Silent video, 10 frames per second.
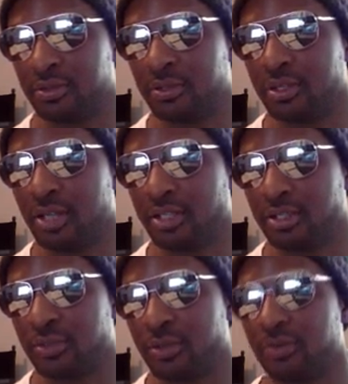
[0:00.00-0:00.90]
Not the
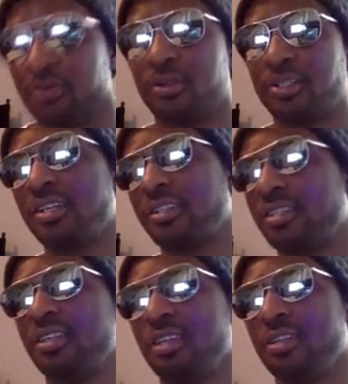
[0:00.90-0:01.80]
square root, we're going to take it to
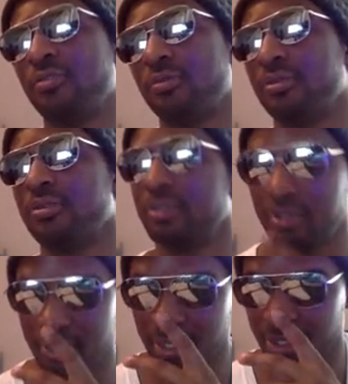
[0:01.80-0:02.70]
the nth root.
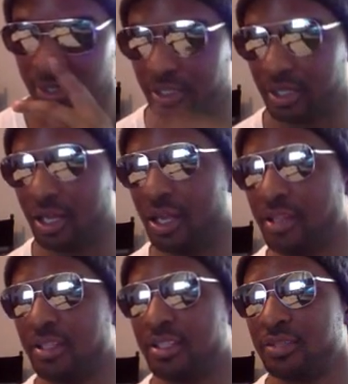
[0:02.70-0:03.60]

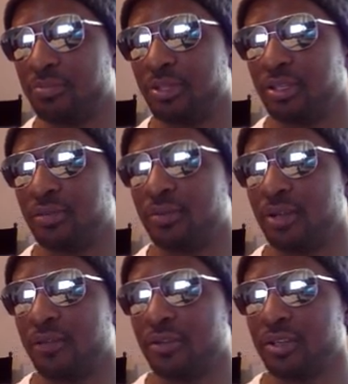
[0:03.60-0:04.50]
And this being
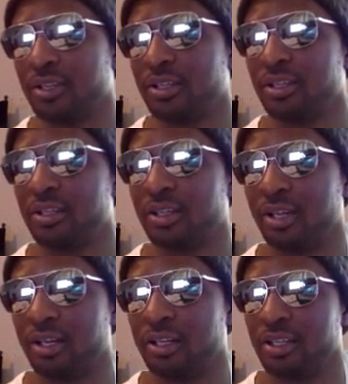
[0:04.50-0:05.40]
whatever
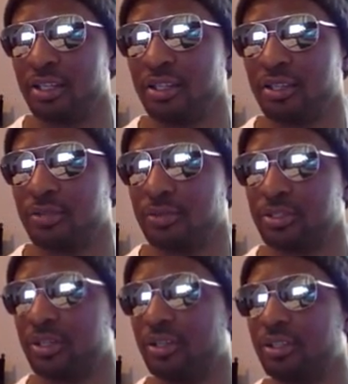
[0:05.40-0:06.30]
nth
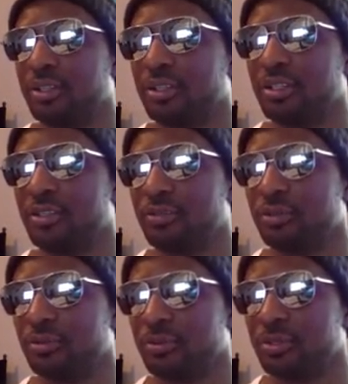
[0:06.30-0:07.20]

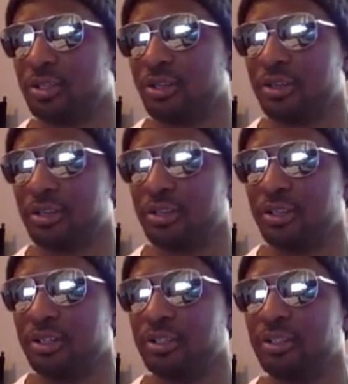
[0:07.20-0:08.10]
root was already on
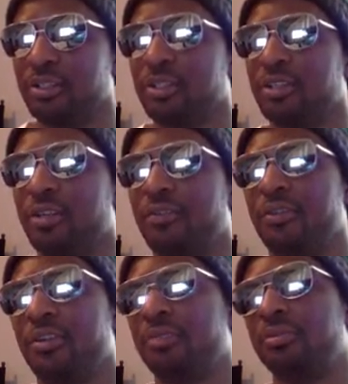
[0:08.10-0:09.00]
our
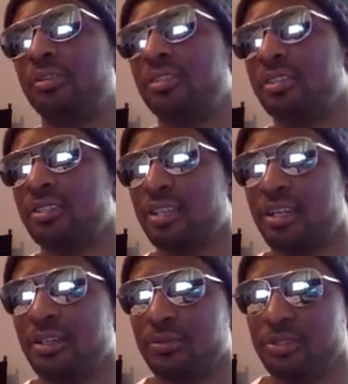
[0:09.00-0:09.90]
variable on this side.
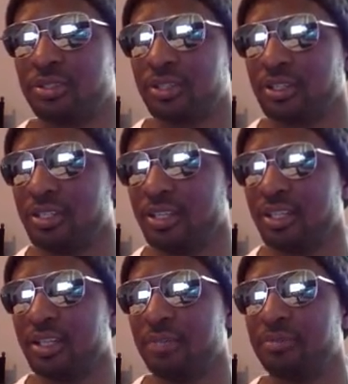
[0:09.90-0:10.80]
We're just going to take that
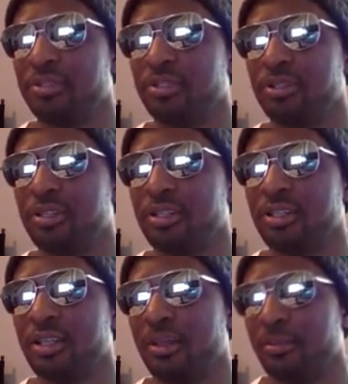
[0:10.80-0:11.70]
up to the
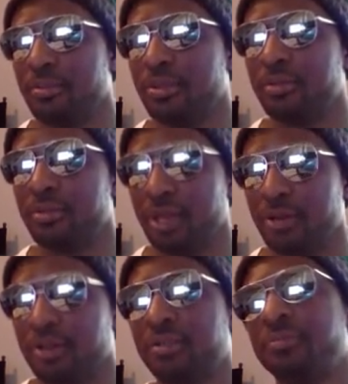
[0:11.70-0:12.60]
m power.